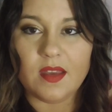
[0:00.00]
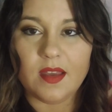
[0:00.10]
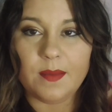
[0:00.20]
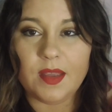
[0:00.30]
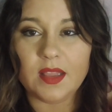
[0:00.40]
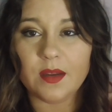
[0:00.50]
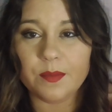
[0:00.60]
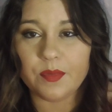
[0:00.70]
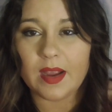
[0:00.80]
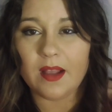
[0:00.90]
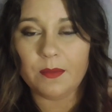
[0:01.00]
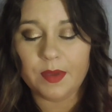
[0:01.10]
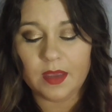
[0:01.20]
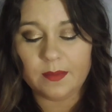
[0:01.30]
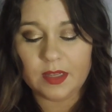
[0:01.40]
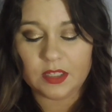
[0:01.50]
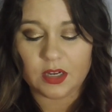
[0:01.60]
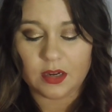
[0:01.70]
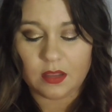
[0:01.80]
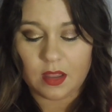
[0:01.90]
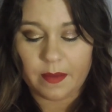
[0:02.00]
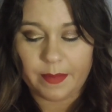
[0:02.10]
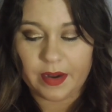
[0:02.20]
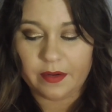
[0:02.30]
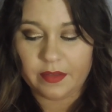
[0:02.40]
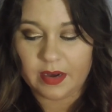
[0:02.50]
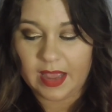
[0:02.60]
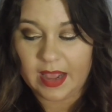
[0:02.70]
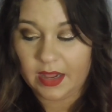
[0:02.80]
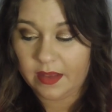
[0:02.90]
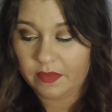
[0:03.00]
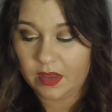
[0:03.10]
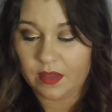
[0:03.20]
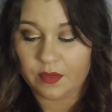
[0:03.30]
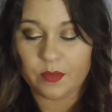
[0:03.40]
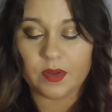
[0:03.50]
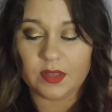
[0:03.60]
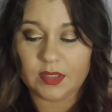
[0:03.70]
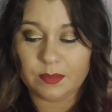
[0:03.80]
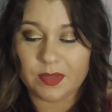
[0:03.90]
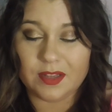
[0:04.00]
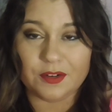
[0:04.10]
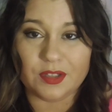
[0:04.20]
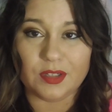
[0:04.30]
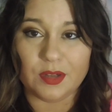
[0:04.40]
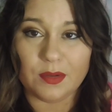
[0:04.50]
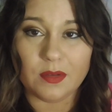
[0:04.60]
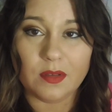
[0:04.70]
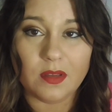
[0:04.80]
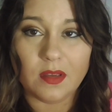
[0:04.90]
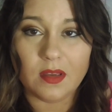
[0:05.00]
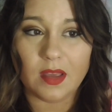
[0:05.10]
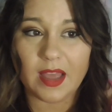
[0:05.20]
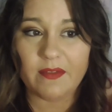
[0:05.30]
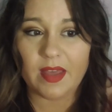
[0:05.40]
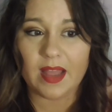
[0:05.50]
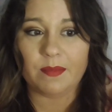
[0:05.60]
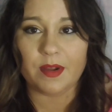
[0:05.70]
I mean, their brown pigments are a lot better than any of the other ones, but they're still, I've had